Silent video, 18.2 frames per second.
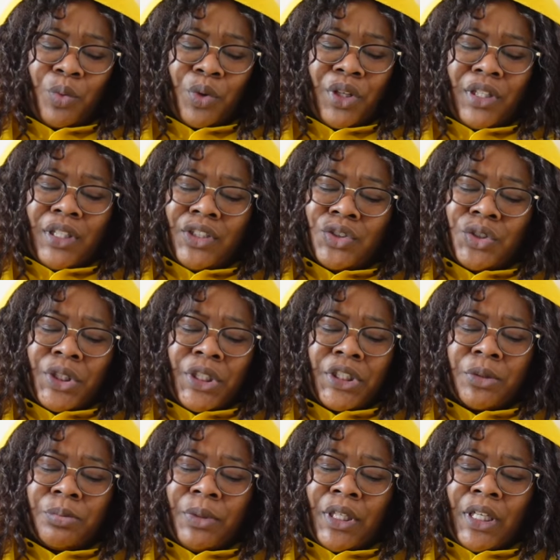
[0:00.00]
really
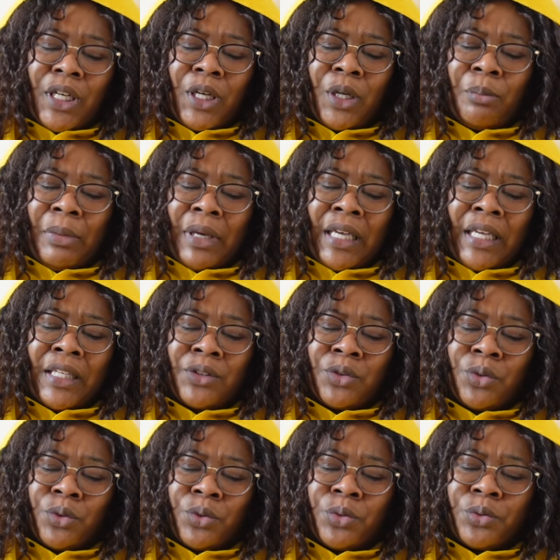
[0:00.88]
trusts me in her
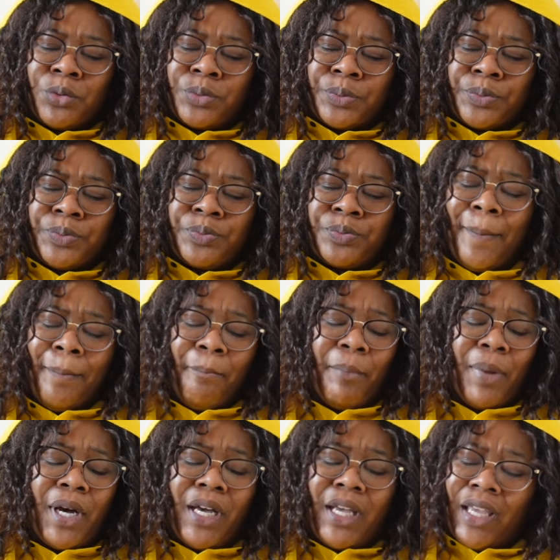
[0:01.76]
bathroom,
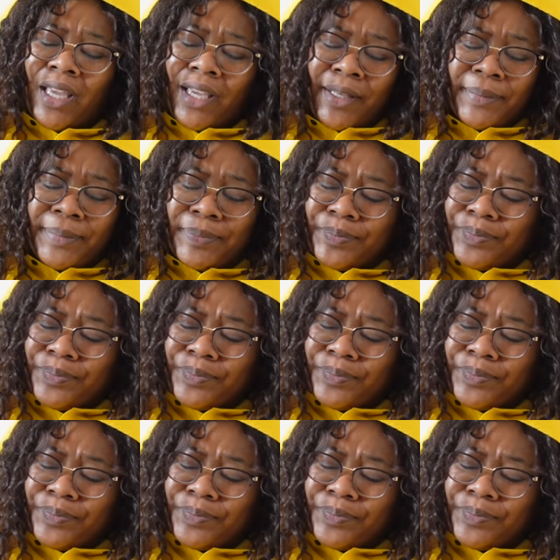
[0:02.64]
but